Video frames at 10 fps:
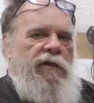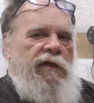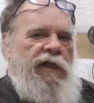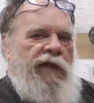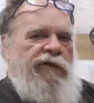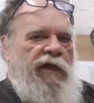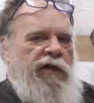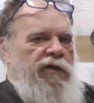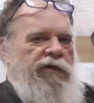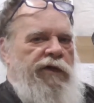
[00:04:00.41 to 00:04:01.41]
and that's not
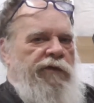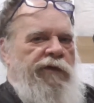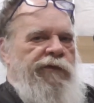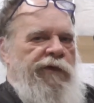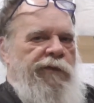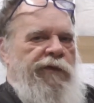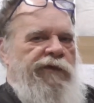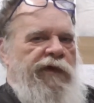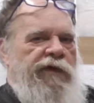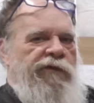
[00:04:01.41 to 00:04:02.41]
including
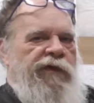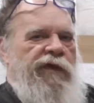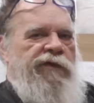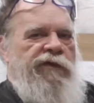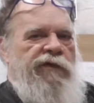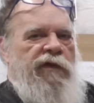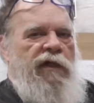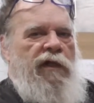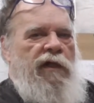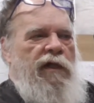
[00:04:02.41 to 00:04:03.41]
refurbishing the faces.
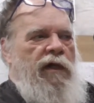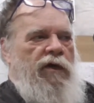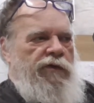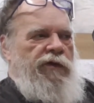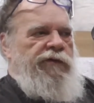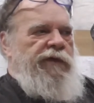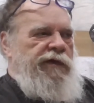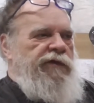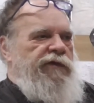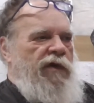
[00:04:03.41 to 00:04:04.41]
Although the
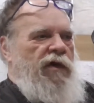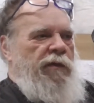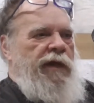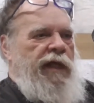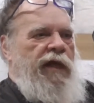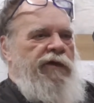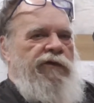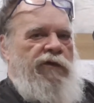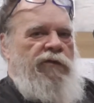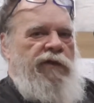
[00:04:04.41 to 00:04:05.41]
faces on all my
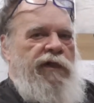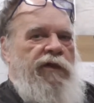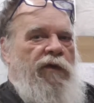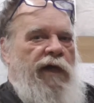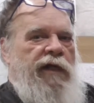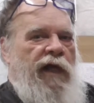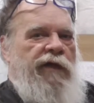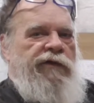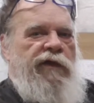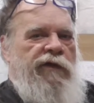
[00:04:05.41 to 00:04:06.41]
gauges are really quite
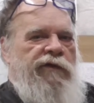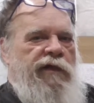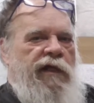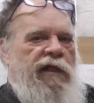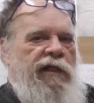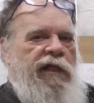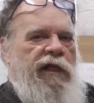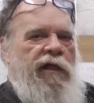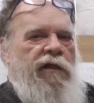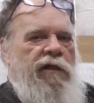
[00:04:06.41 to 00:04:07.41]
nice, they just need a
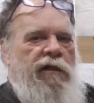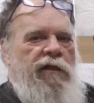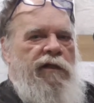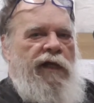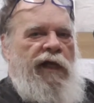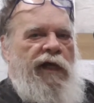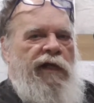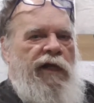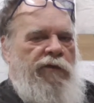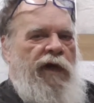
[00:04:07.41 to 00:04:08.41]
cleaning,
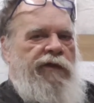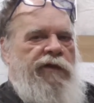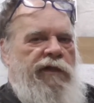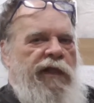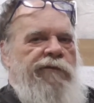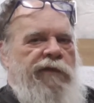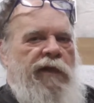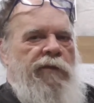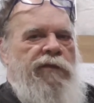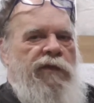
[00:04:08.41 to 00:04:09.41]
and I'd rather leave
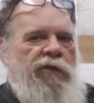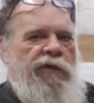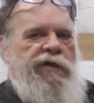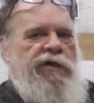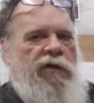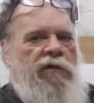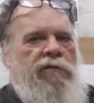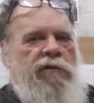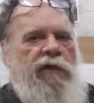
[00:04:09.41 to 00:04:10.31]
them original,